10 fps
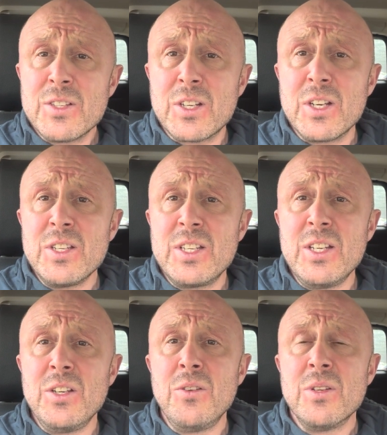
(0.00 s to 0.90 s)

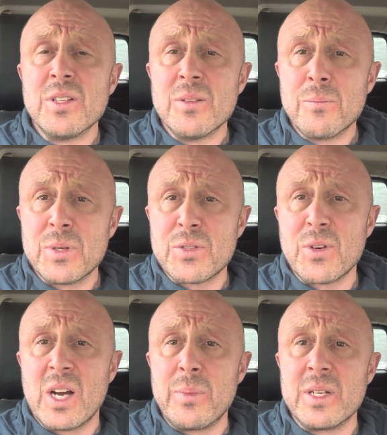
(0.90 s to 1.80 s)
continue
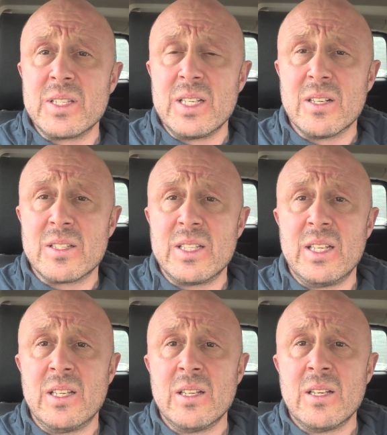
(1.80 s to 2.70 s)
prescribing T R T,
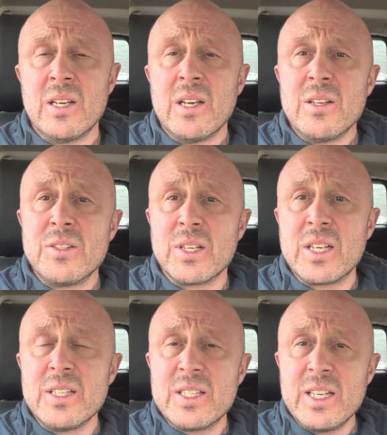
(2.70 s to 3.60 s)
to
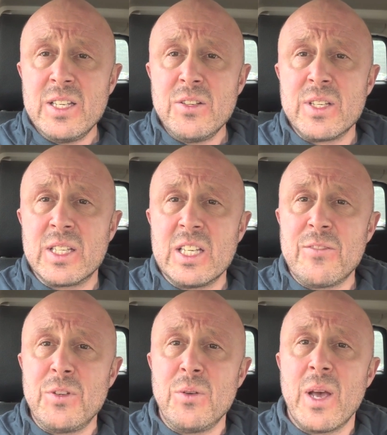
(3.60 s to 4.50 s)
continue to give
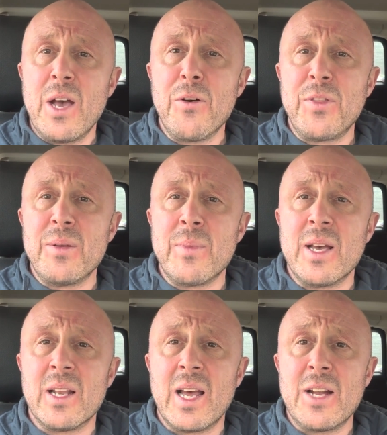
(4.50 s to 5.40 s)
you healthy
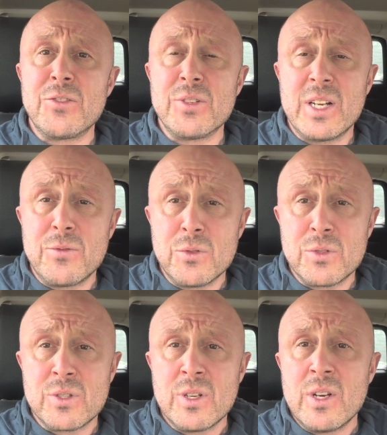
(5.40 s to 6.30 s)
male androgen levels
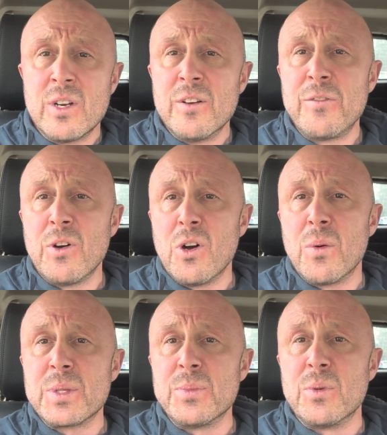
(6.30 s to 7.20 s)
for
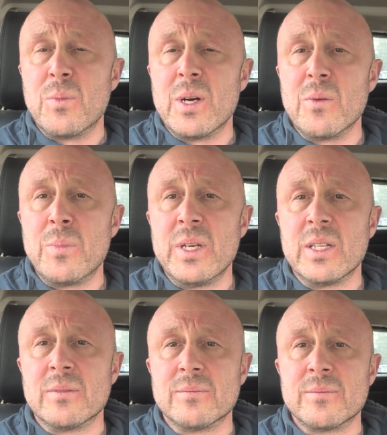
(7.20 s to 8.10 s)
optimal
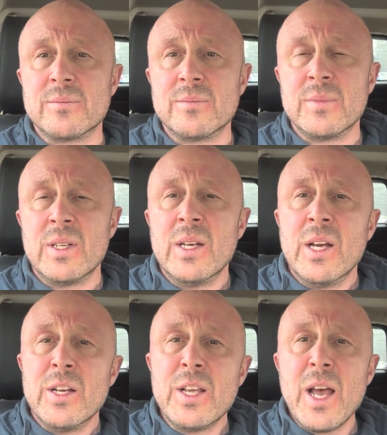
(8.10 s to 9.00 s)
well-being.
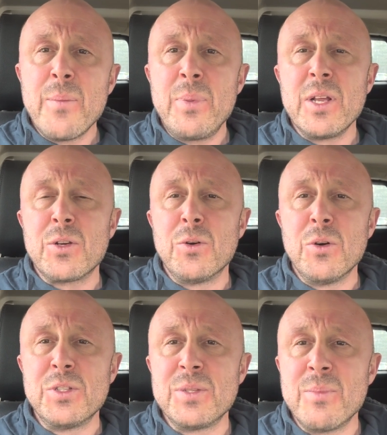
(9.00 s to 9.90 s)
Yeah, but it
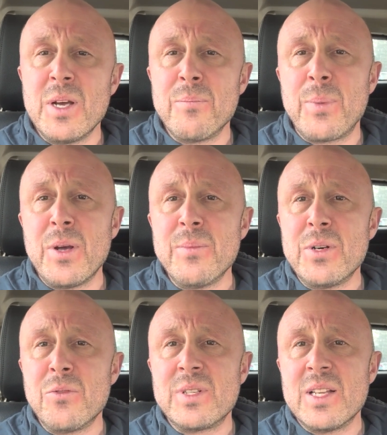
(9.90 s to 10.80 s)
causes bone mineral
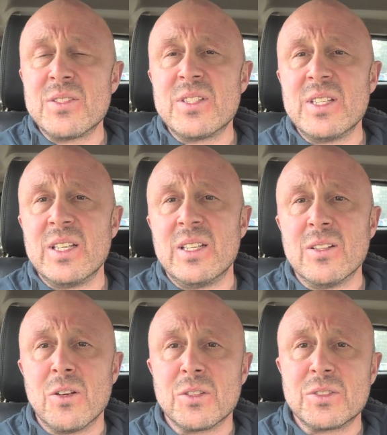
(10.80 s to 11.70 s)
density
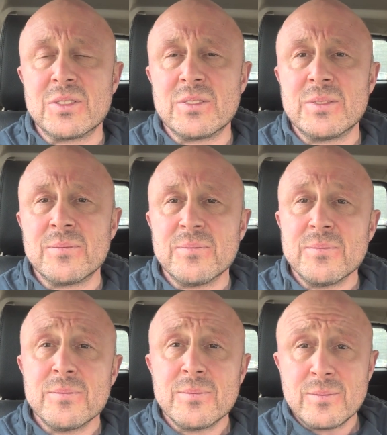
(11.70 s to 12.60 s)
loss.
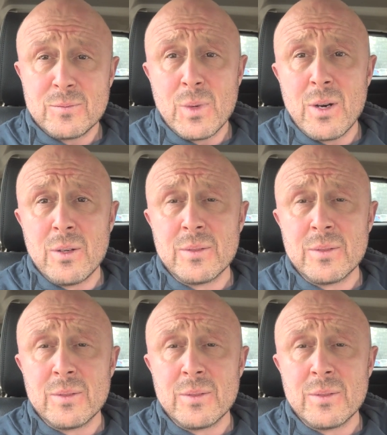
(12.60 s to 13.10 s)
Well,